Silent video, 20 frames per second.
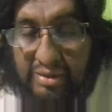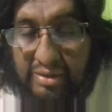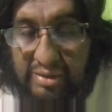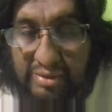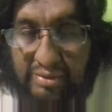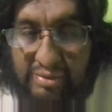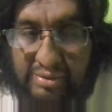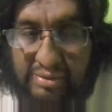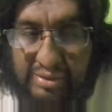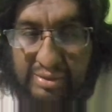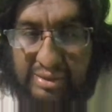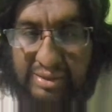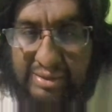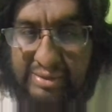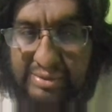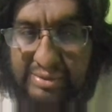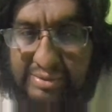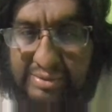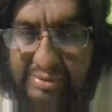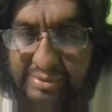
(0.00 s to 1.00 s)

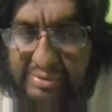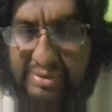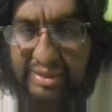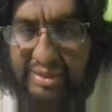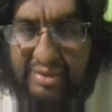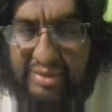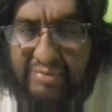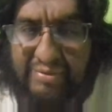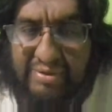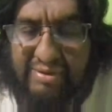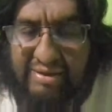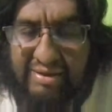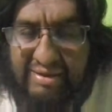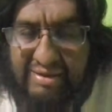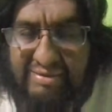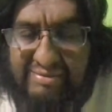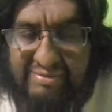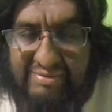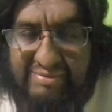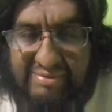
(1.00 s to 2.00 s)
Okay, keyword
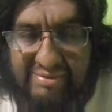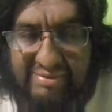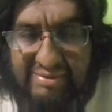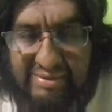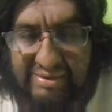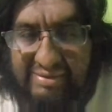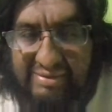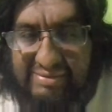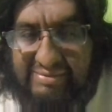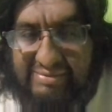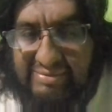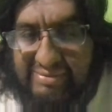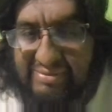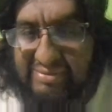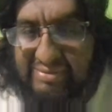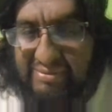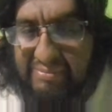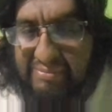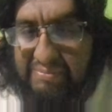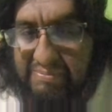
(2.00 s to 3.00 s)
list is
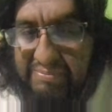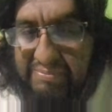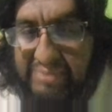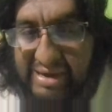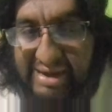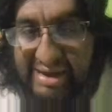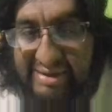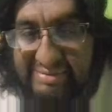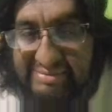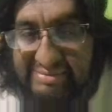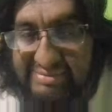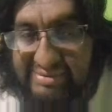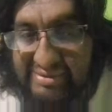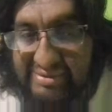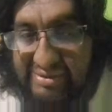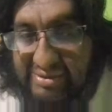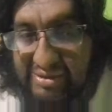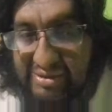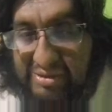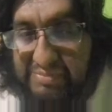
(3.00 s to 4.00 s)
to pass
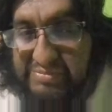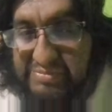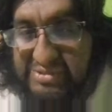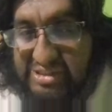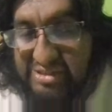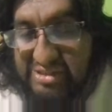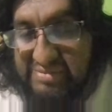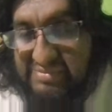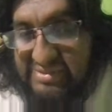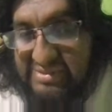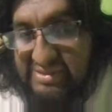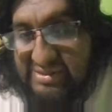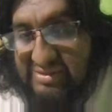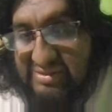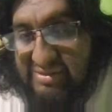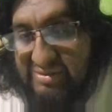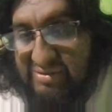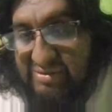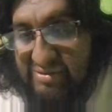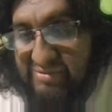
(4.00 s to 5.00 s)
options
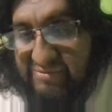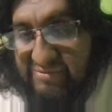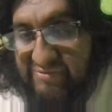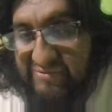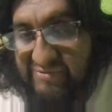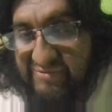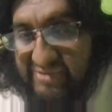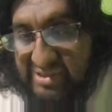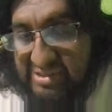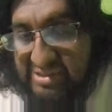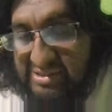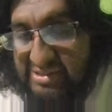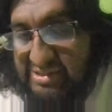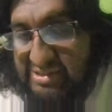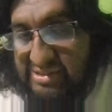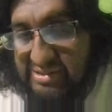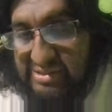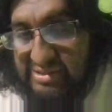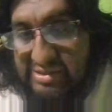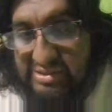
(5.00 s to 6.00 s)
to
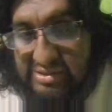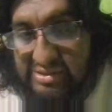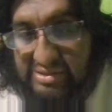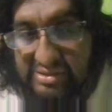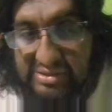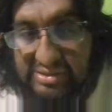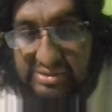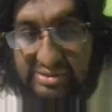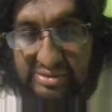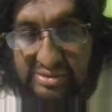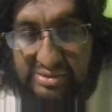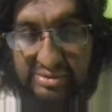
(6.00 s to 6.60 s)
functions.